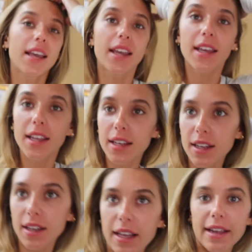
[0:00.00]

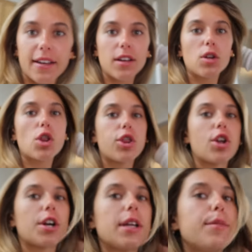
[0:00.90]
in like
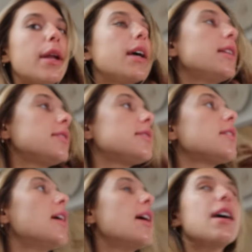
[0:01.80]
30
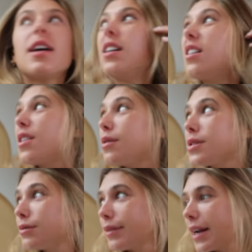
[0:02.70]
minutes. Although
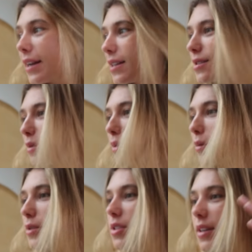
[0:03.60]
it's raining, so I'm
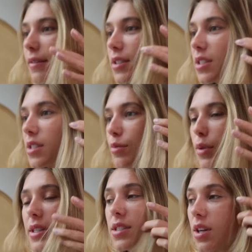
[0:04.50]
probably just gonna have to
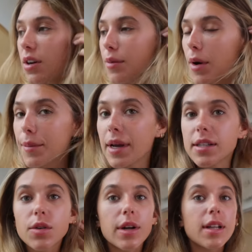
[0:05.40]
sprint to her apartment
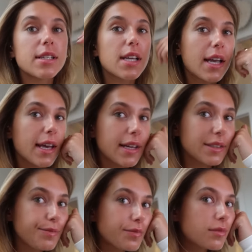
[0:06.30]
as quickly as I
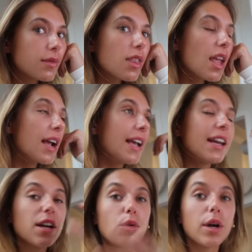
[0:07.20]
can,
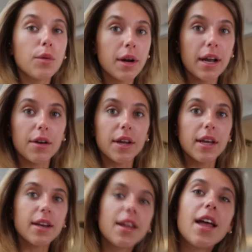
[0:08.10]
get a quick workout
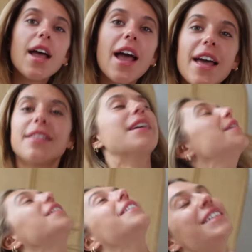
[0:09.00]
in, and
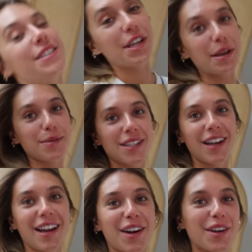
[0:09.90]
then James and
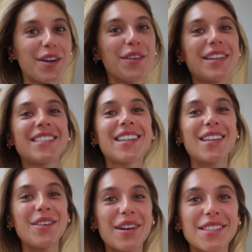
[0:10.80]
I are going to
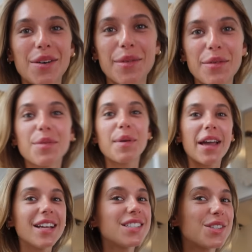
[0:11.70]
the US Open with
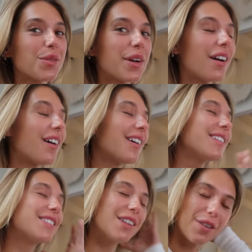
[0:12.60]
Paige, so we
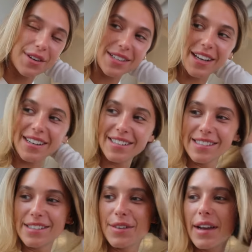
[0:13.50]
are so
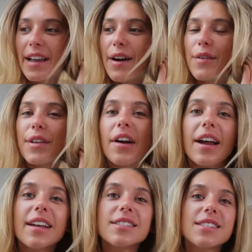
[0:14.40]
excited to hang out with her
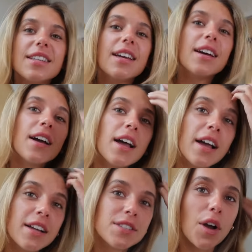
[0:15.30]
and see
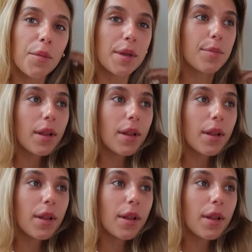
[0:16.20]
Tommy